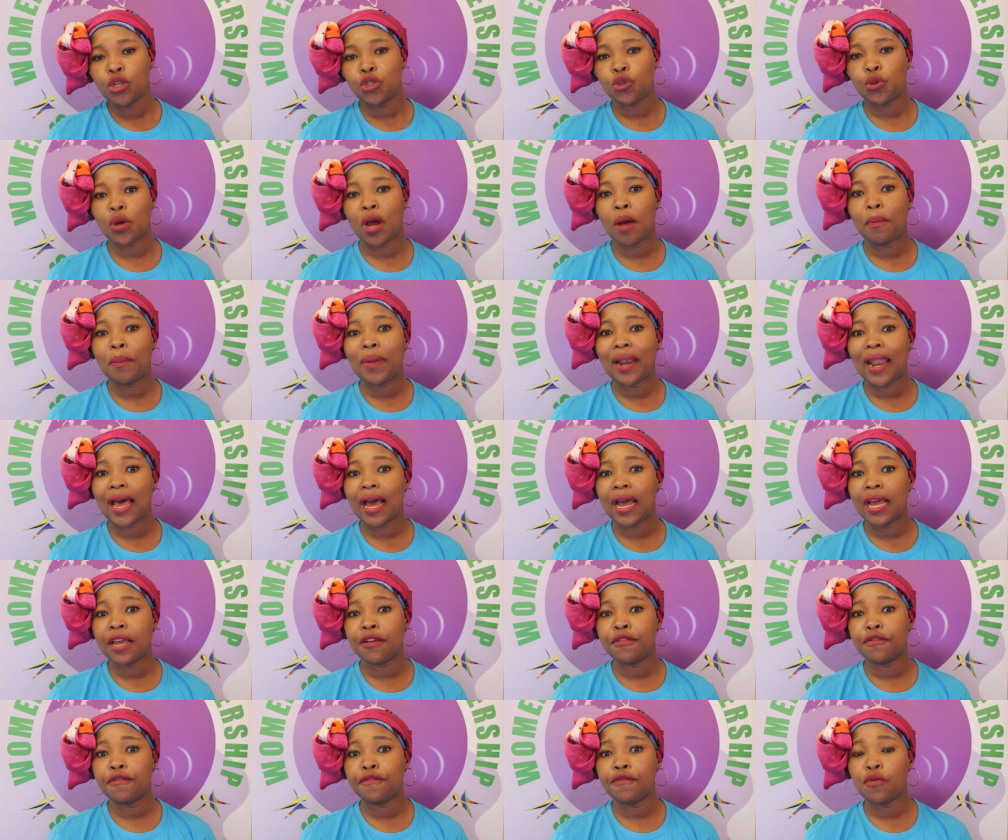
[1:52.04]
to
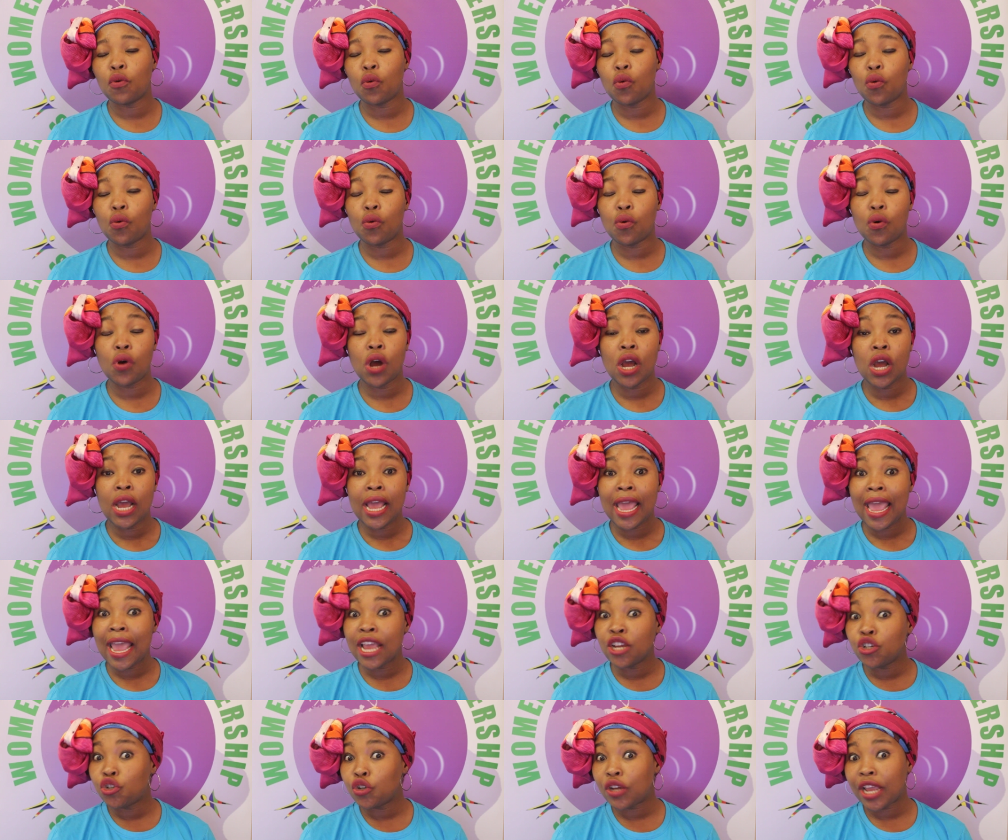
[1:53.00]
apply for
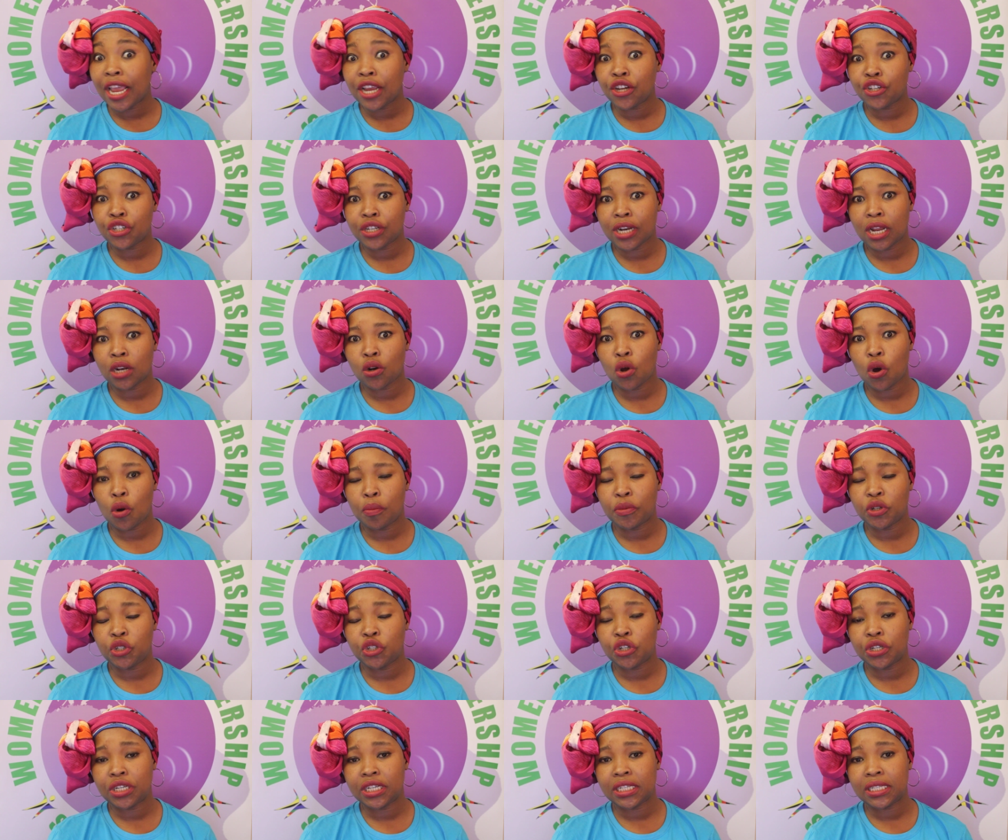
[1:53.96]
educational
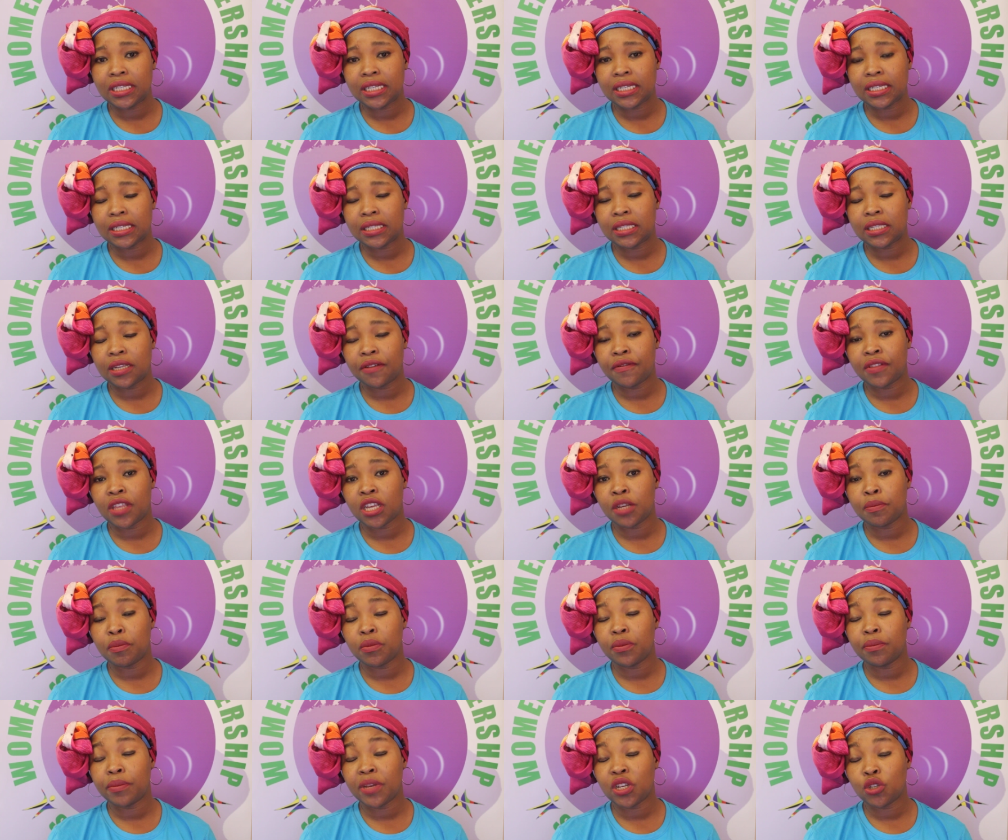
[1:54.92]
opportunities if
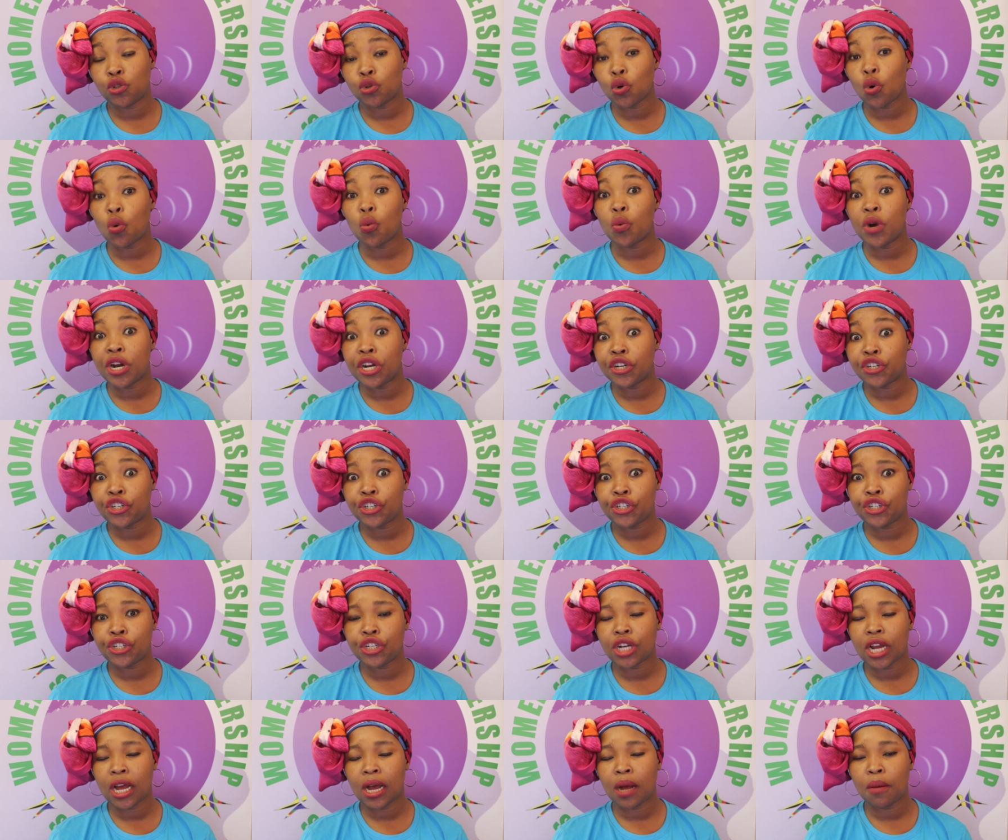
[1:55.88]
they may so
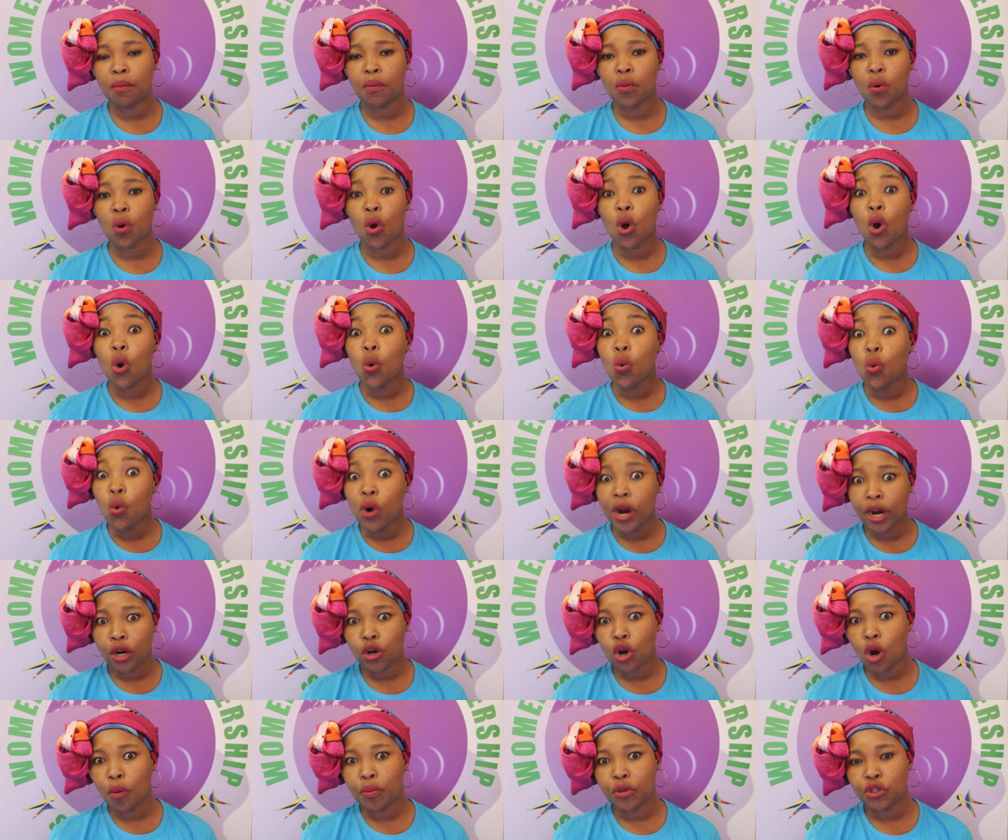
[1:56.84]
wish, um,
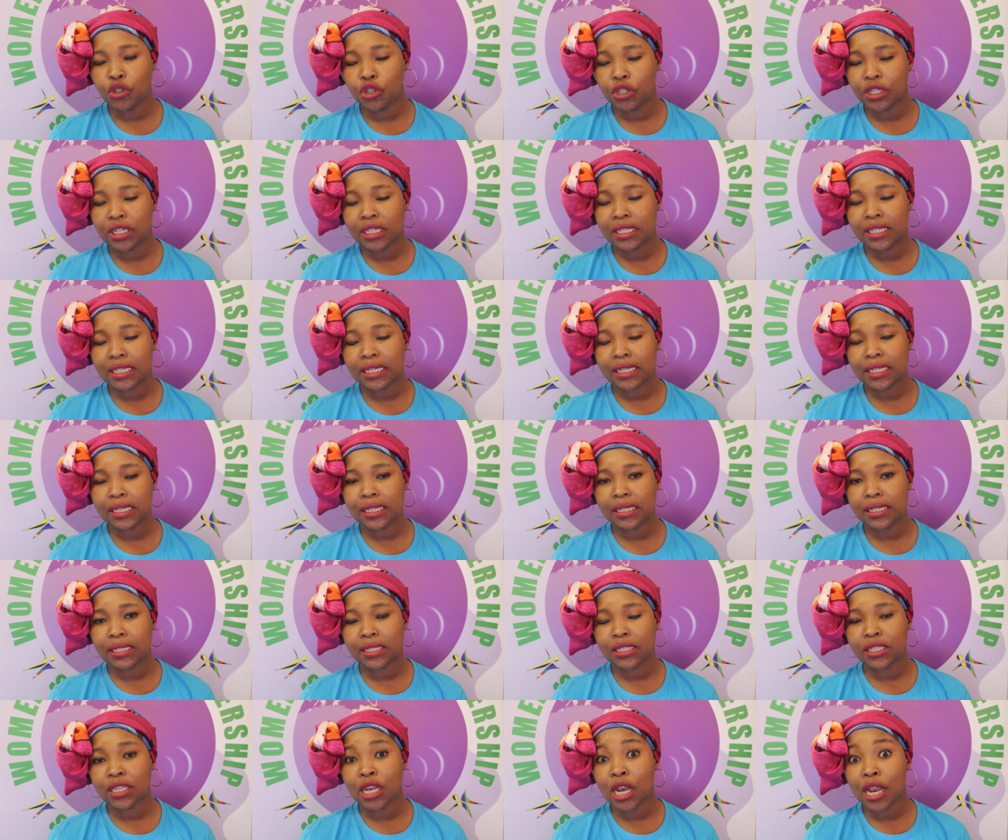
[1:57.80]
work
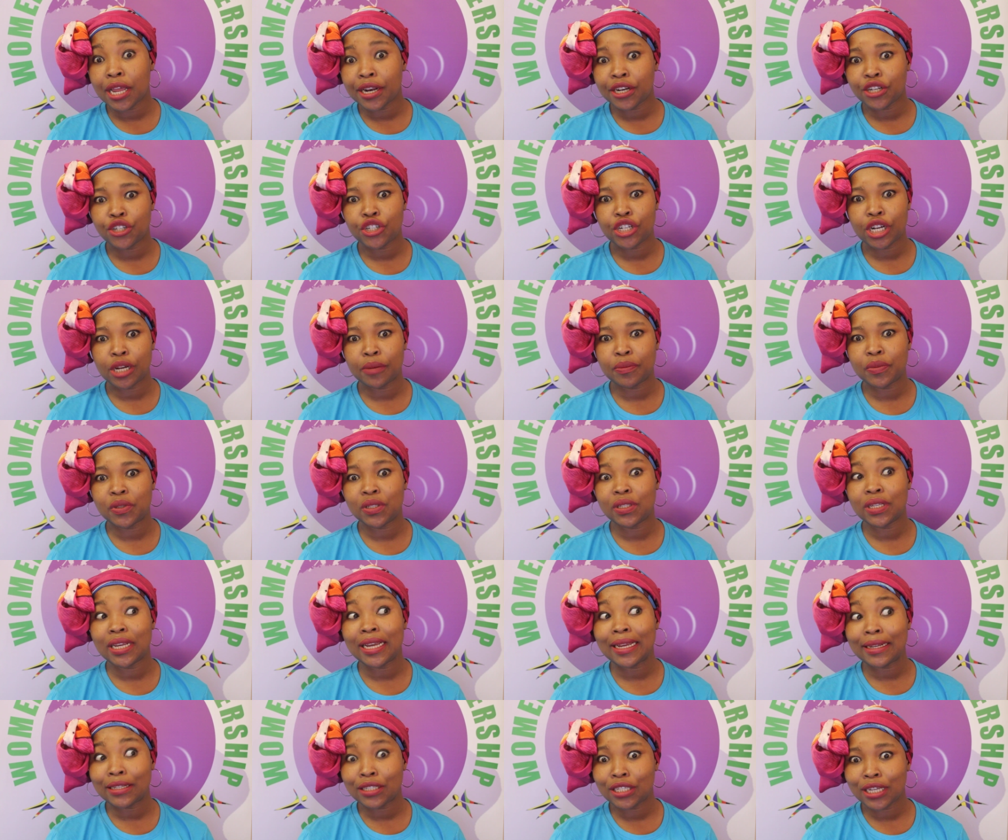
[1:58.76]
opportunities,
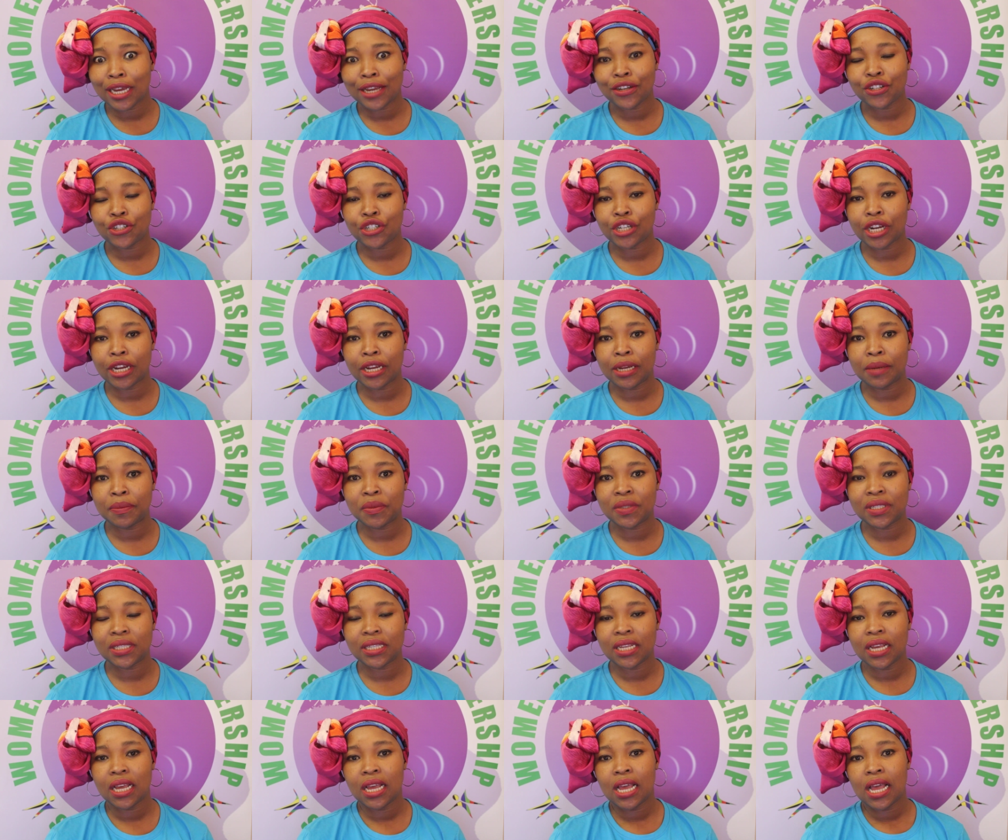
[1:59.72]
learnerships,
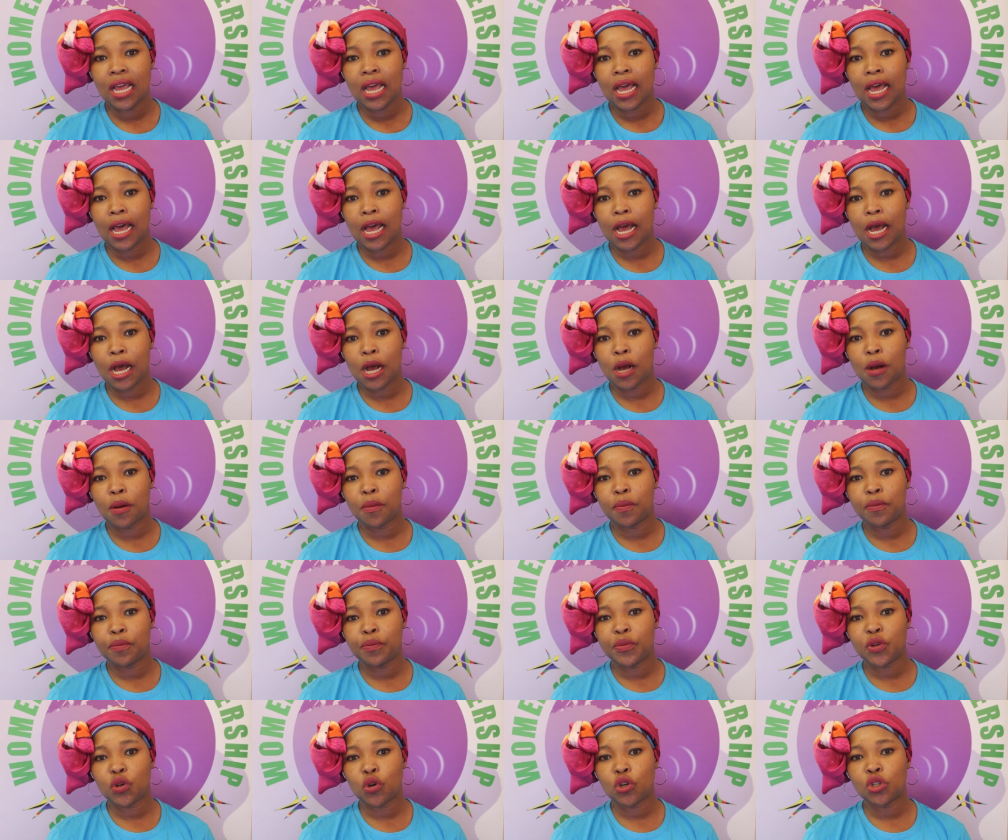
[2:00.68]
internships,
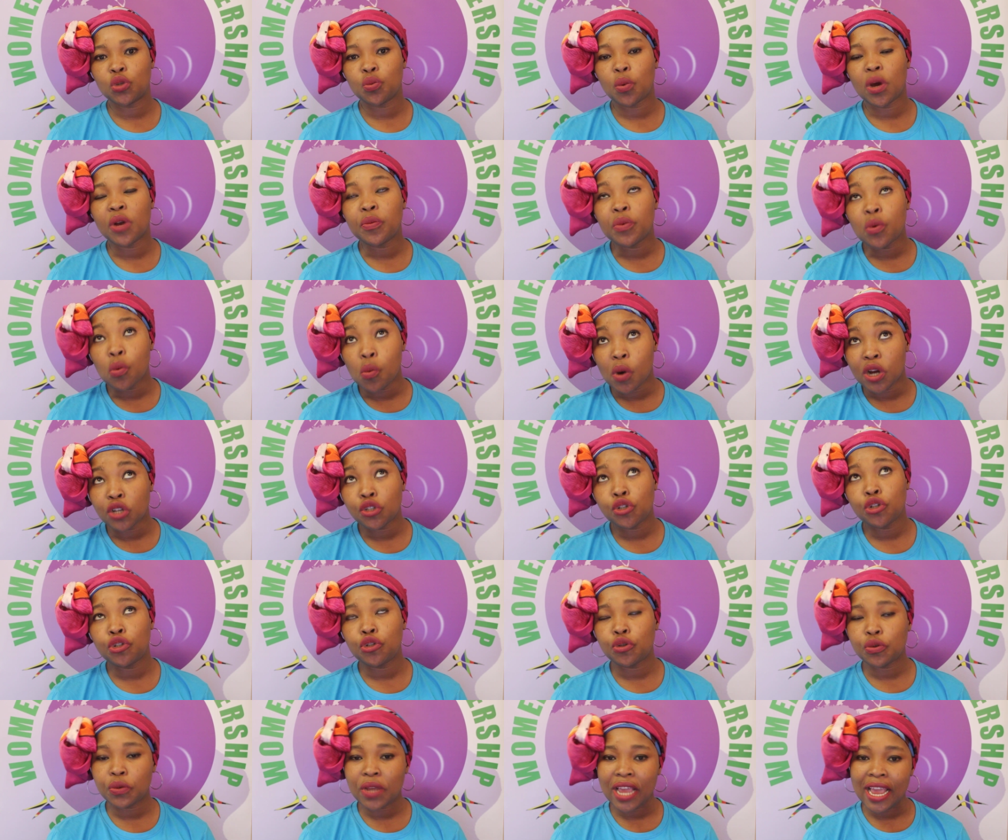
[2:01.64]
um, because what we want to
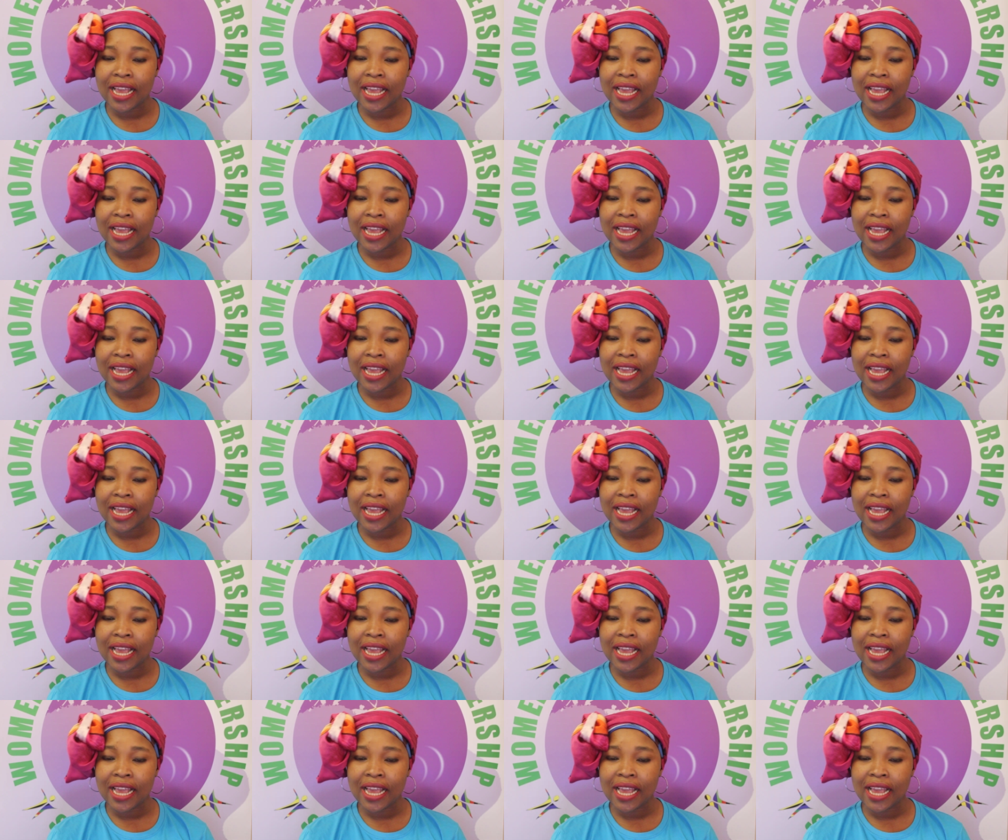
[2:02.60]
do